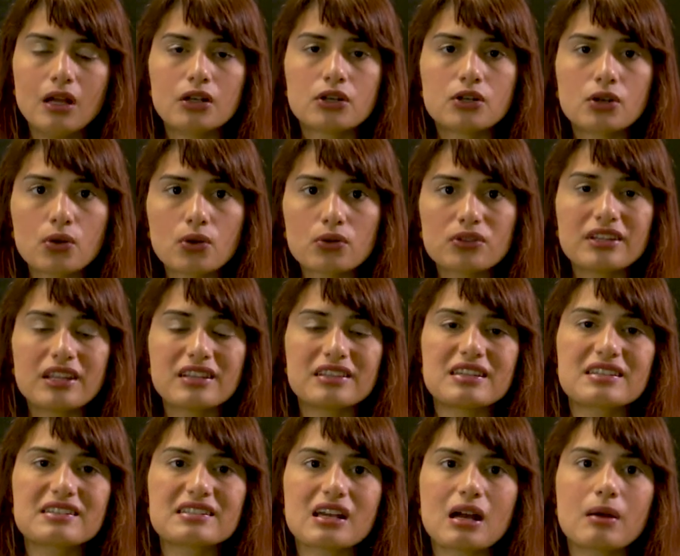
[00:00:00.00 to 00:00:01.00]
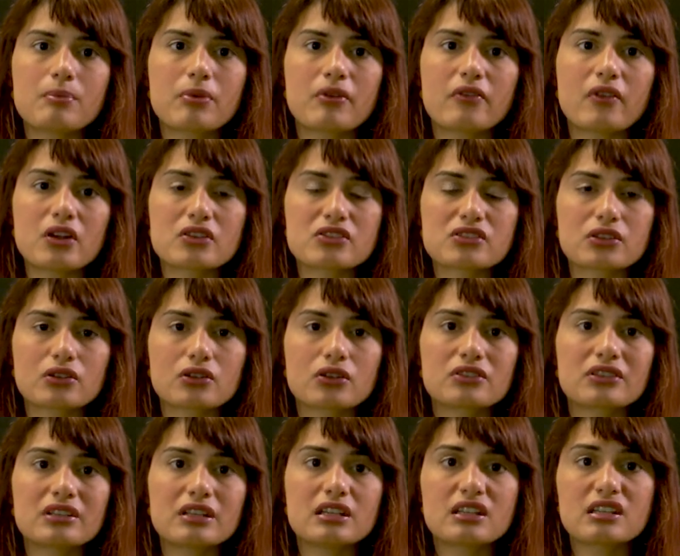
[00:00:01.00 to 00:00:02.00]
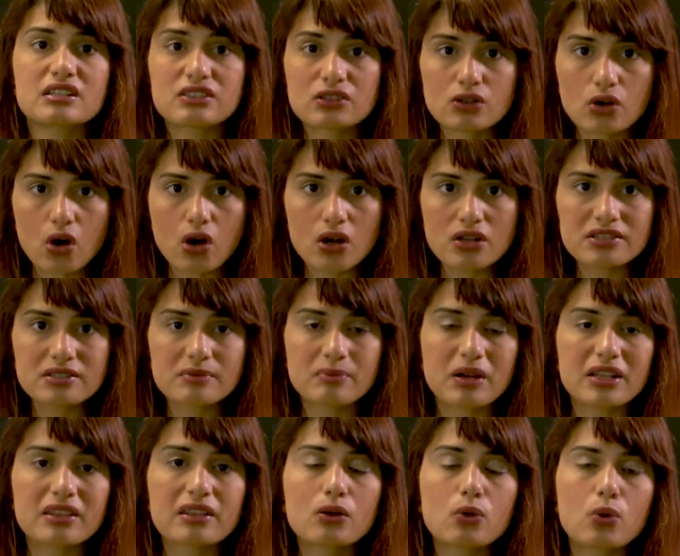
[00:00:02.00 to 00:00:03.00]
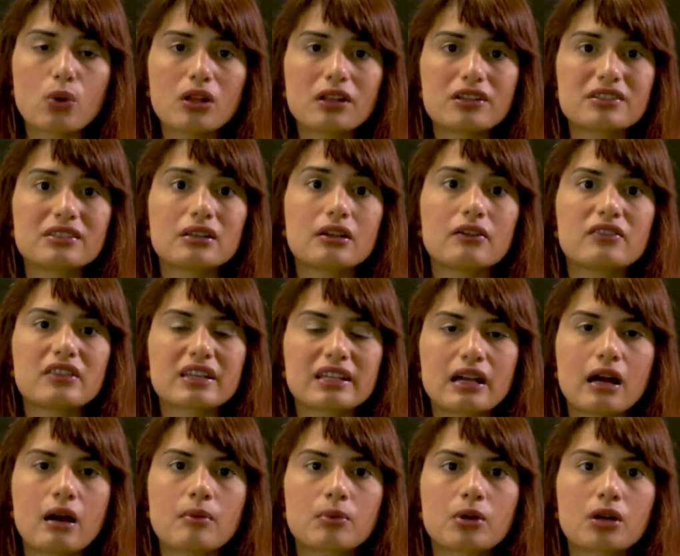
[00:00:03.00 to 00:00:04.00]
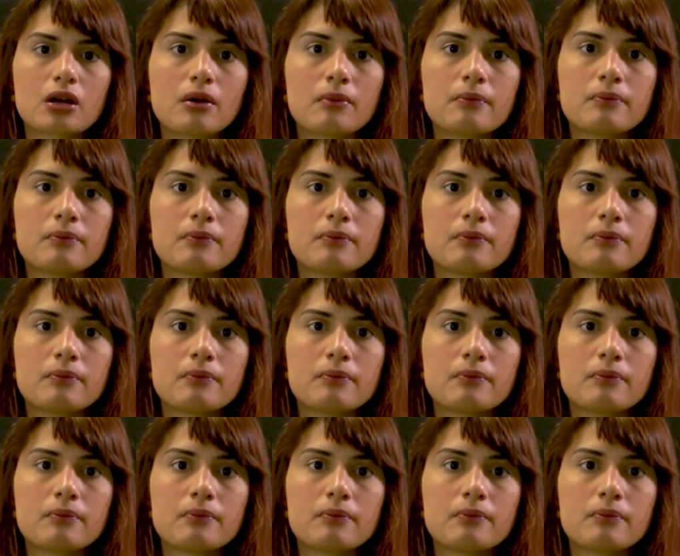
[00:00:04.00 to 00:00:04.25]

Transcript: Note that this type of uncertainty is caused by the quality of the camera,